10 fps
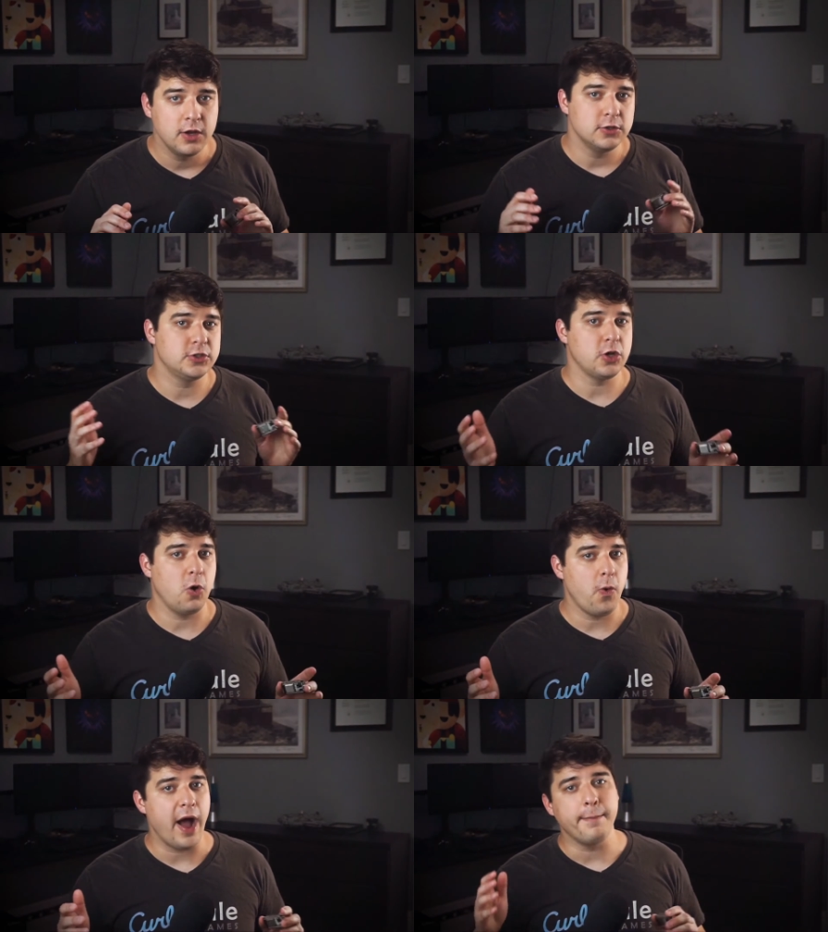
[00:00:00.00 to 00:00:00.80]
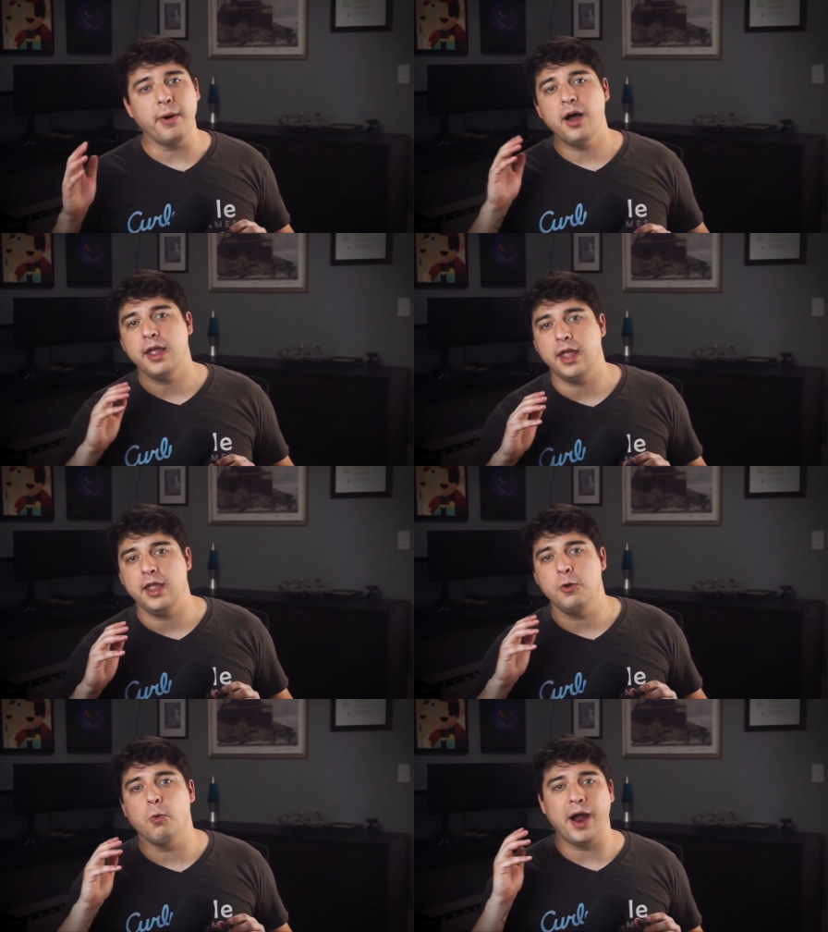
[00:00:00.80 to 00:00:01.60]
So I bought
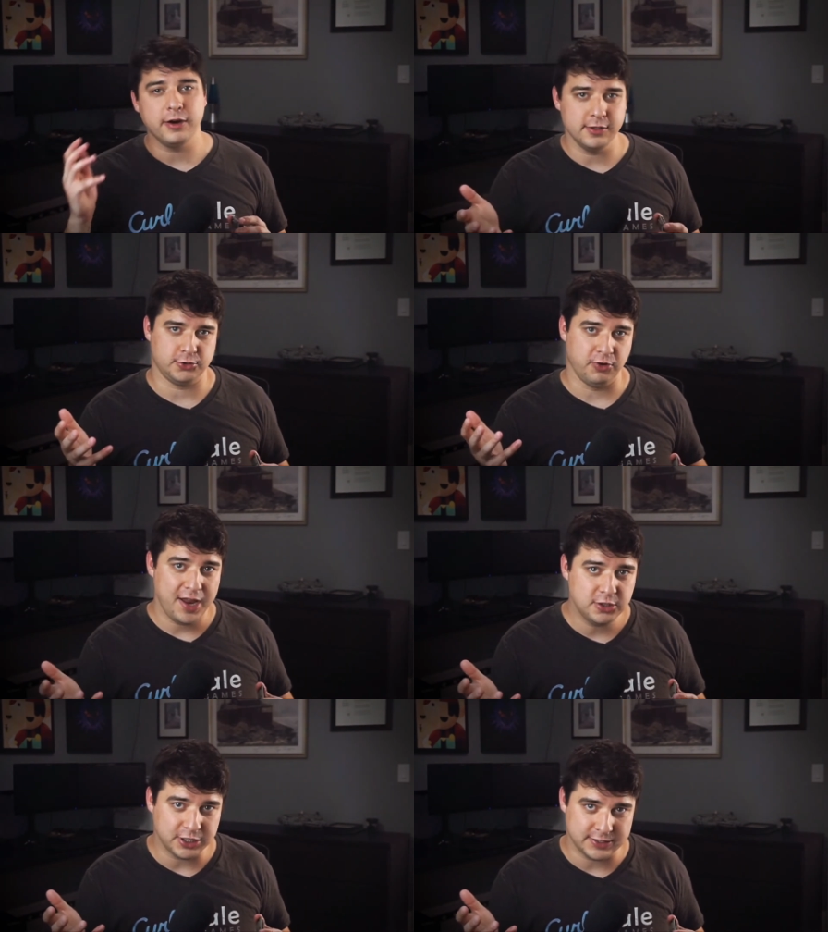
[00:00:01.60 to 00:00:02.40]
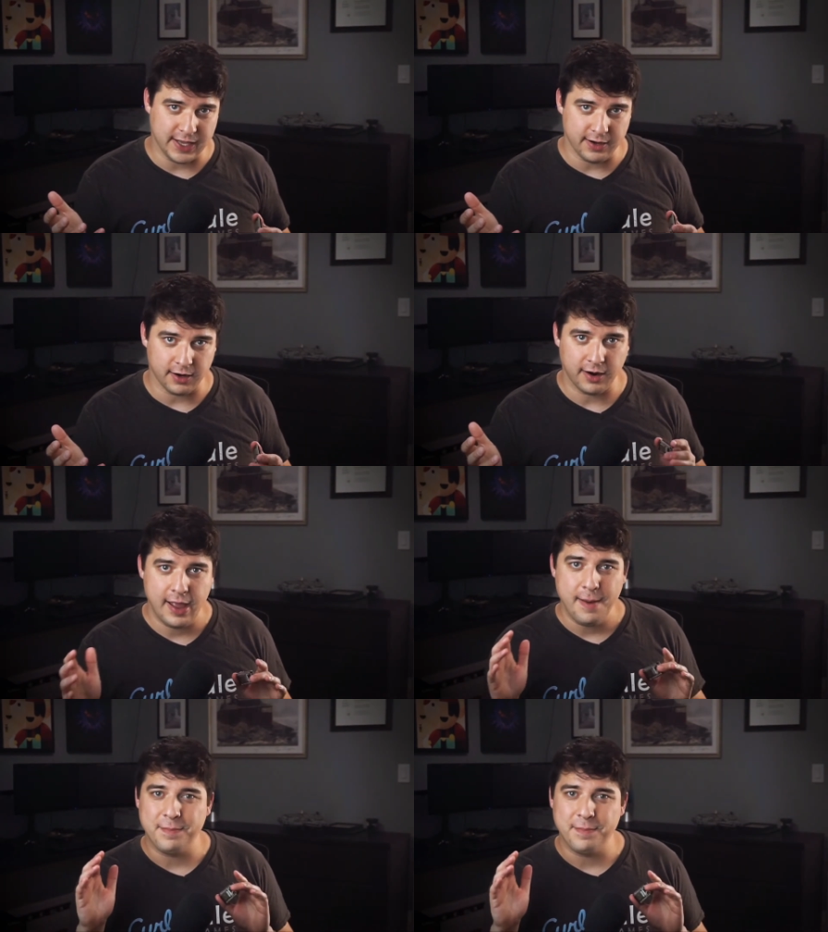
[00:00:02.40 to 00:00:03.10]
a wireless range extender,